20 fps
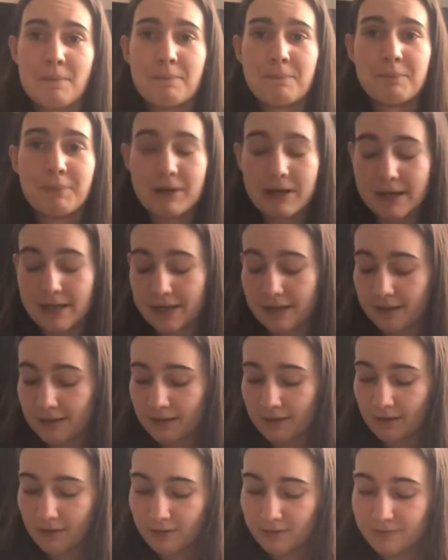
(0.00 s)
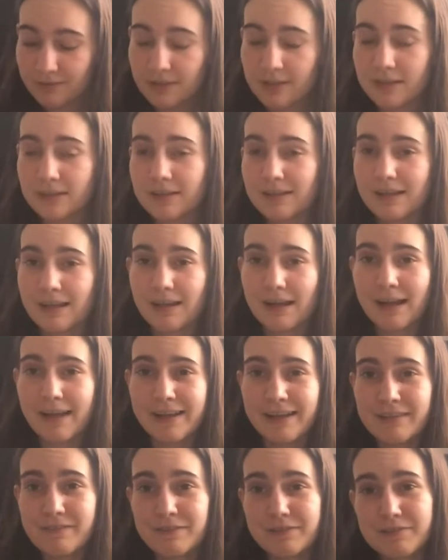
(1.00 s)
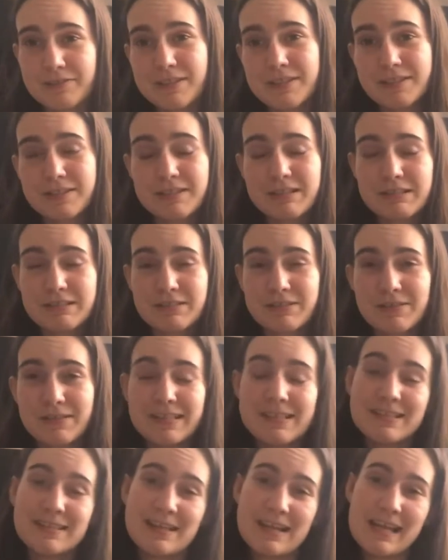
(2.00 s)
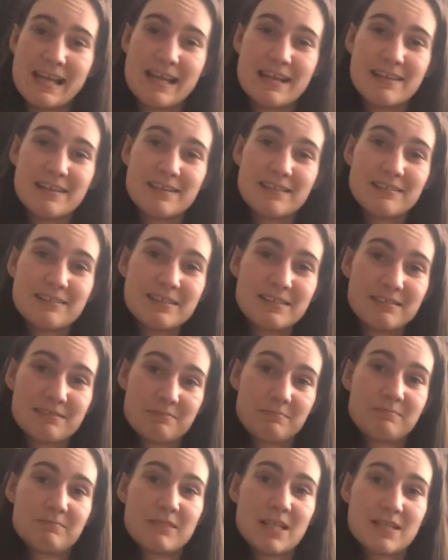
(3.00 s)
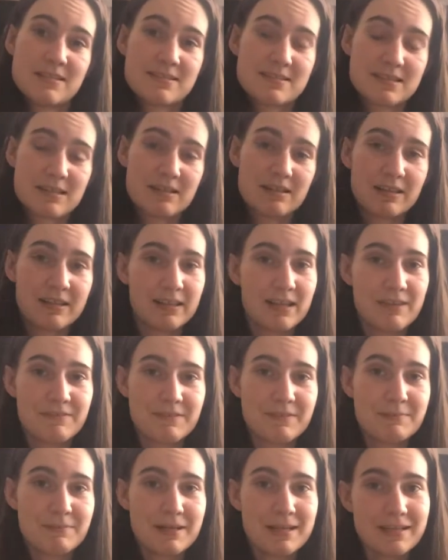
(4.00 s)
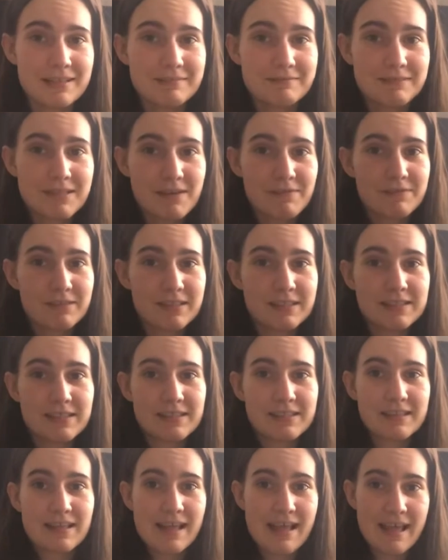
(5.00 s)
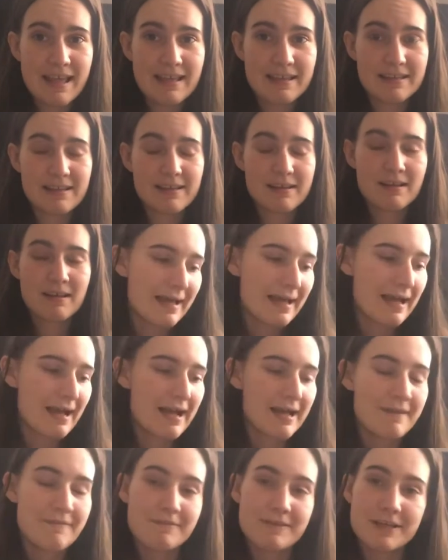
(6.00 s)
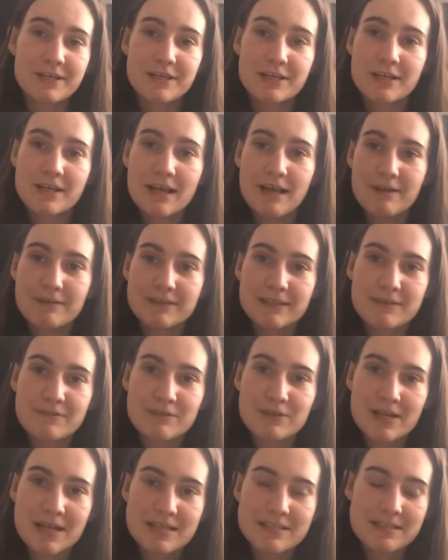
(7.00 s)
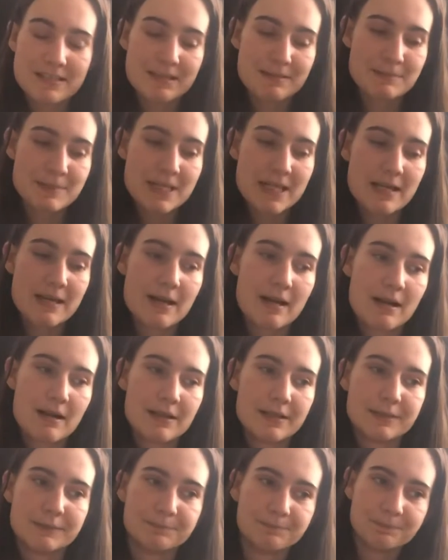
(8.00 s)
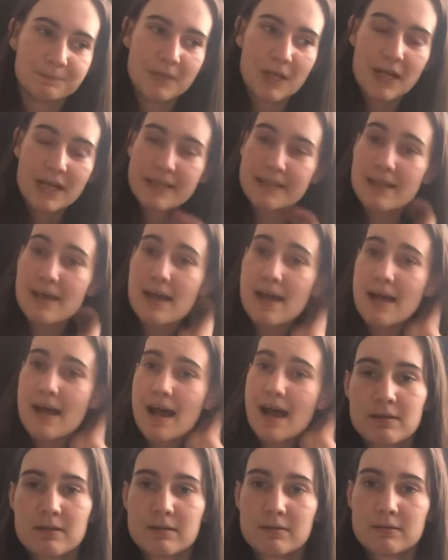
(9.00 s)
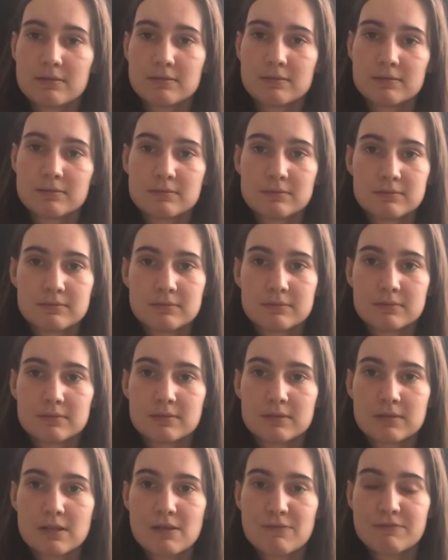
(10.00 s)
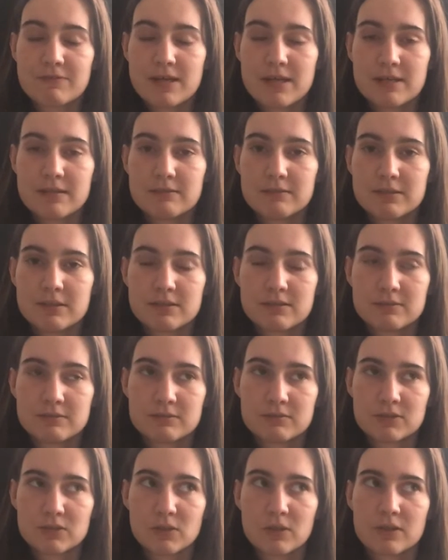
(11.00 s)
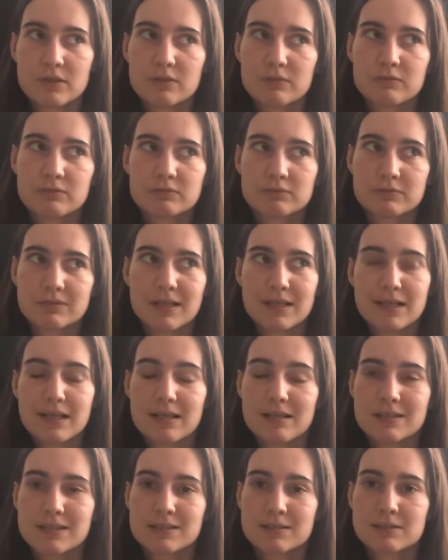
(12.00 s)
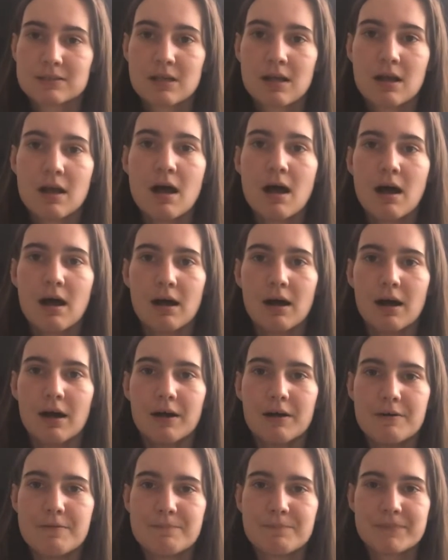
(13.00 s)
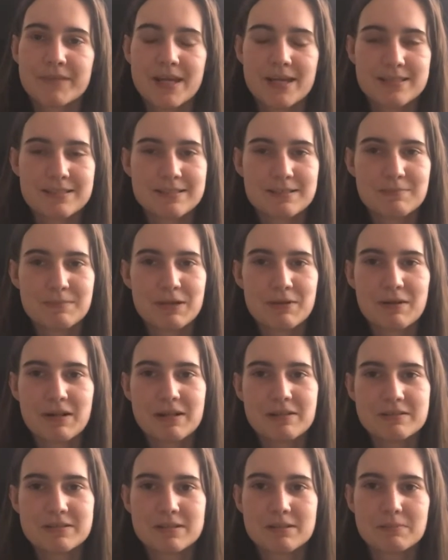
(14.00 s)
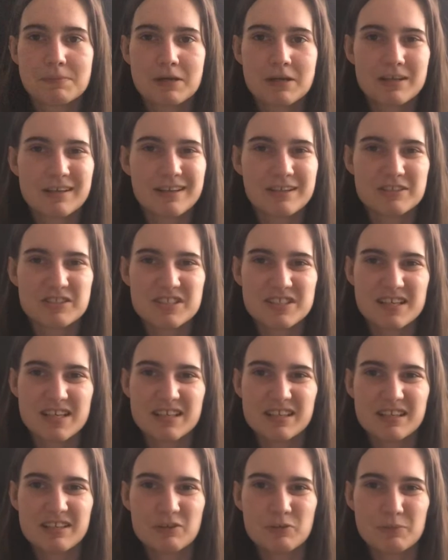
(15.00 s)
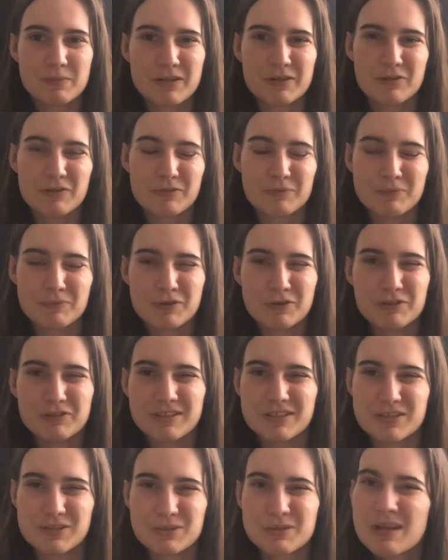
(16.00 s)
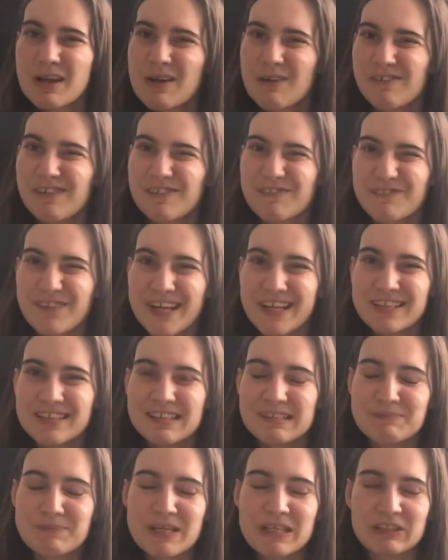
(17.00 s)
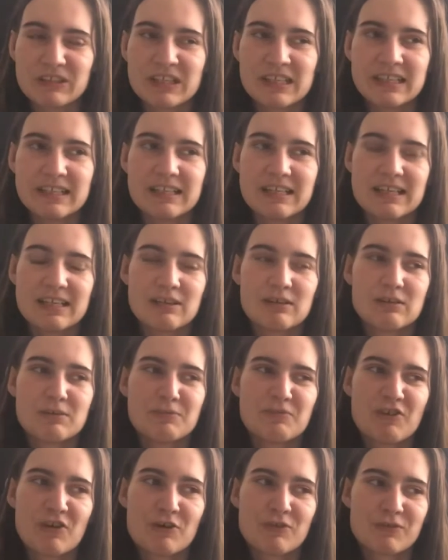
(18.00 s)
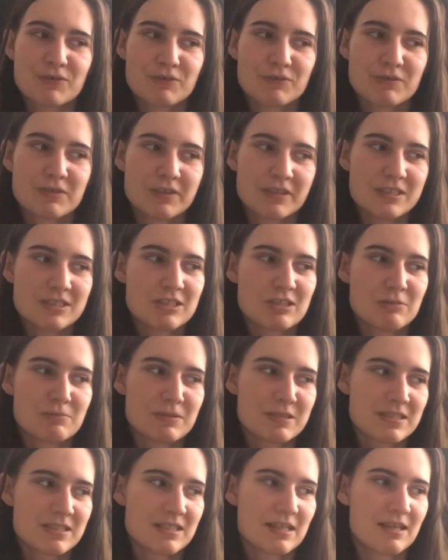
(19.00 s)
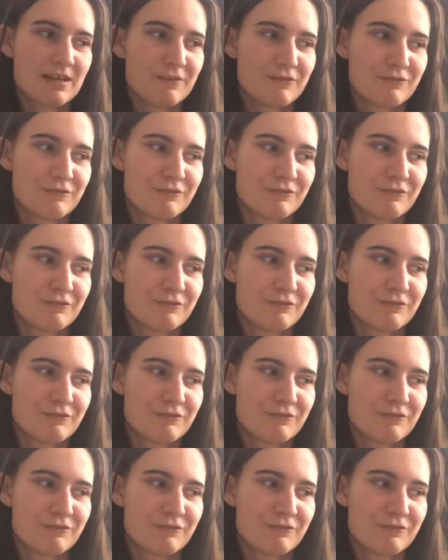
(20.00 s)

But overall, I gave it 3 stars, so I didn't hate it. Didn't necessarily love it, but I definitely didn't hate it. I figured I would give you guys an update on that. And a friend, sort of, I guess, texted me while I was at the park and just kind of killed my whole mood because we're fighting a bit right now over really stupid stuff.